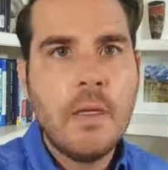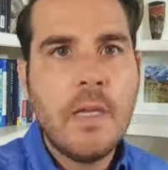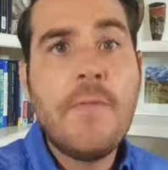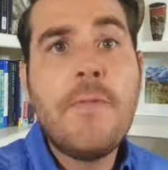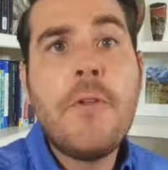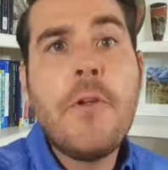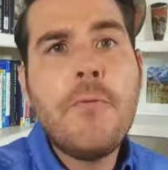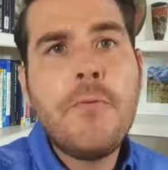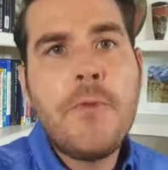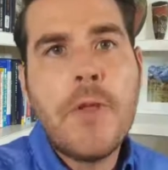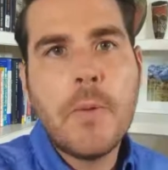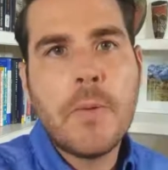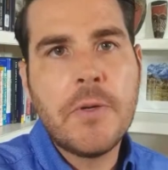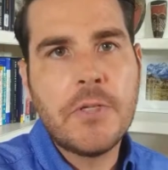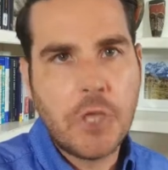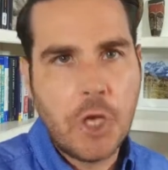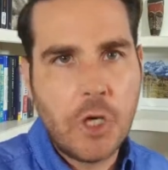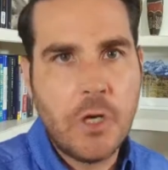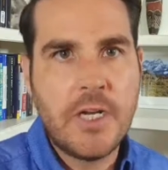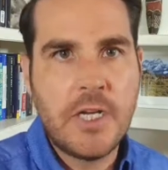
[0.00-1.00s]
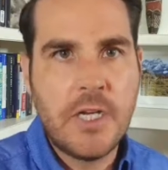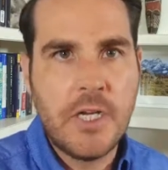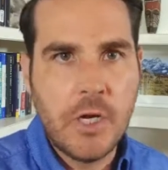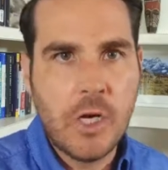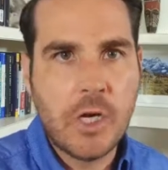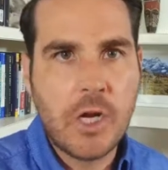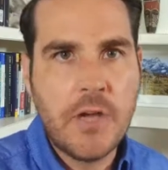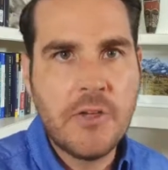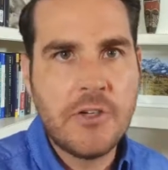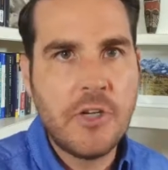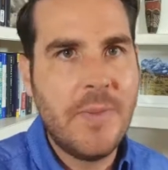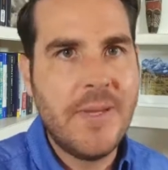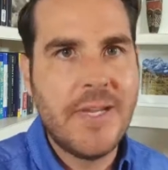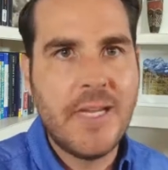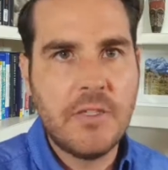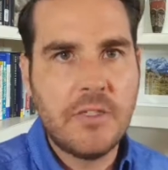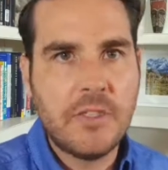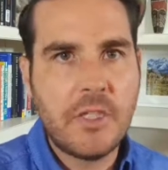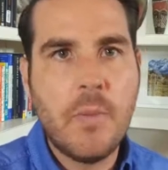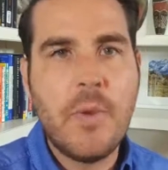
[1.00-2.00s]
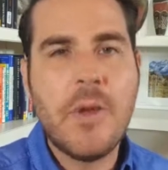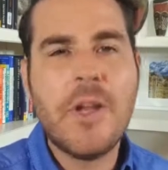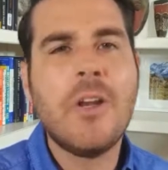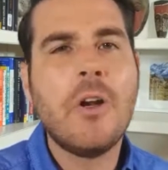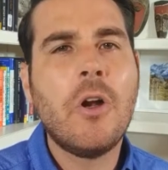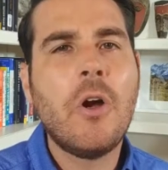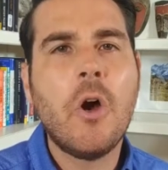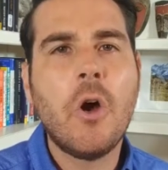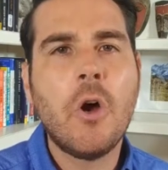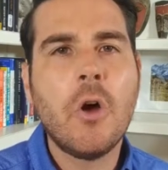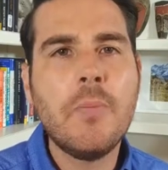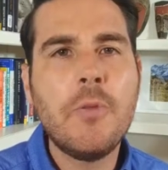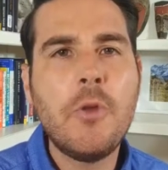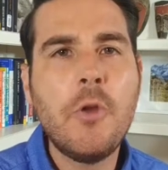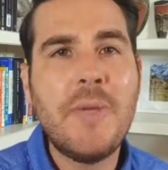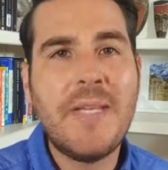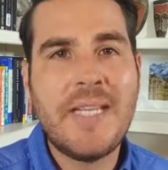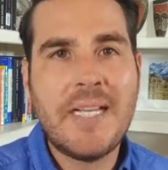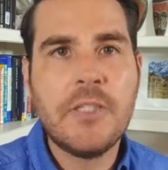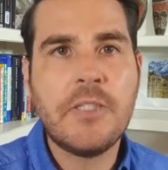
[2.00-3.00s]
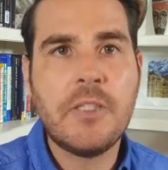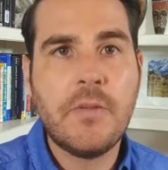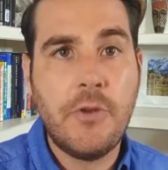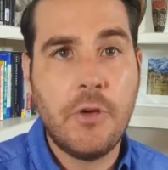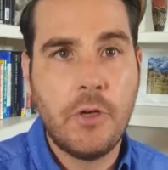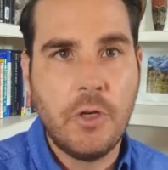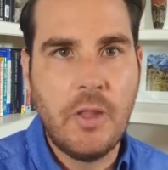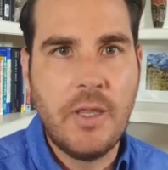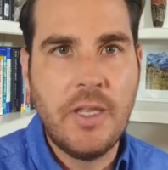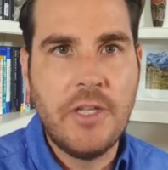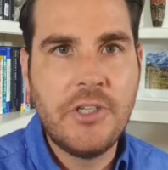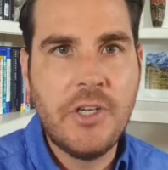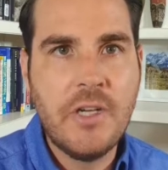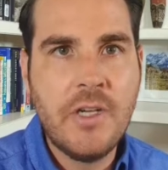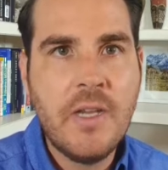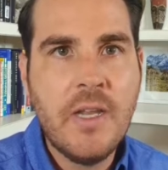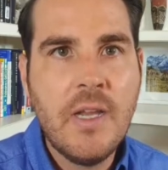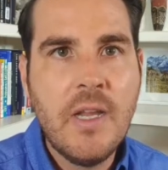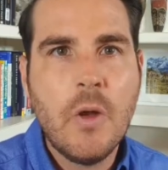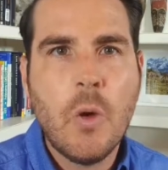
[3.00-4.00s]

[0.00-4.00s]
If you fear returning to your country because someone could harm you because of your religion,